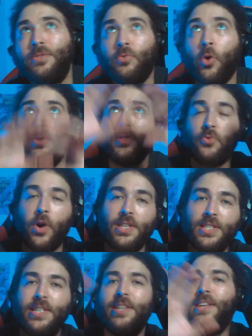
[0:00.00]
The Rolls
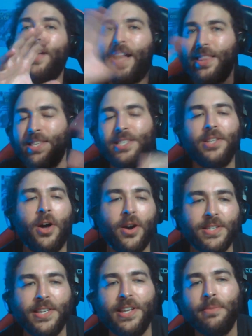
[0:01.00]
Royce ceiling got the
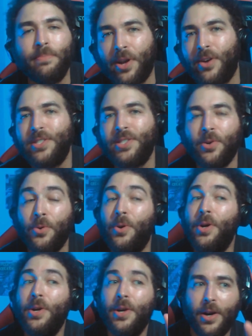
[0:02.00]
stars in it, but also